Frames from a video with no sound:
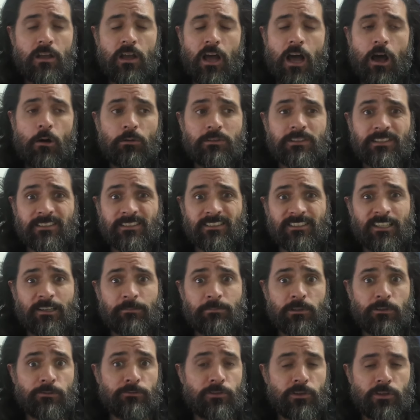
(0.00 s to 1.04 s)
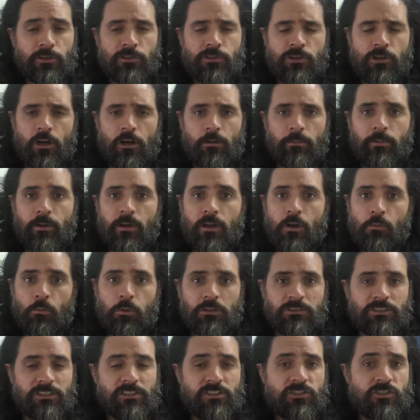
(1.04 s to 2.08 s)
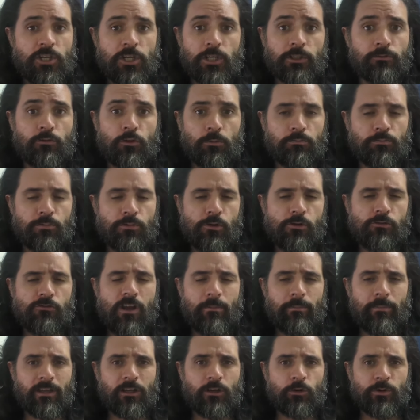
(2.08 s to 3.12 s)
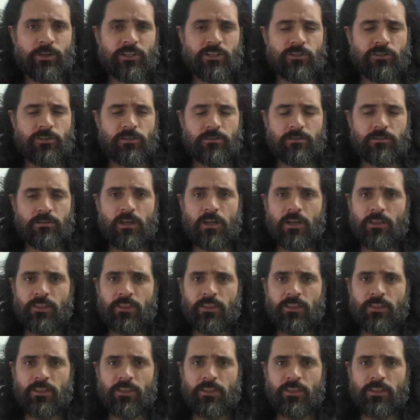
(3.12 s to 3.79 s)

I was accepted for the job, was just general programming questions.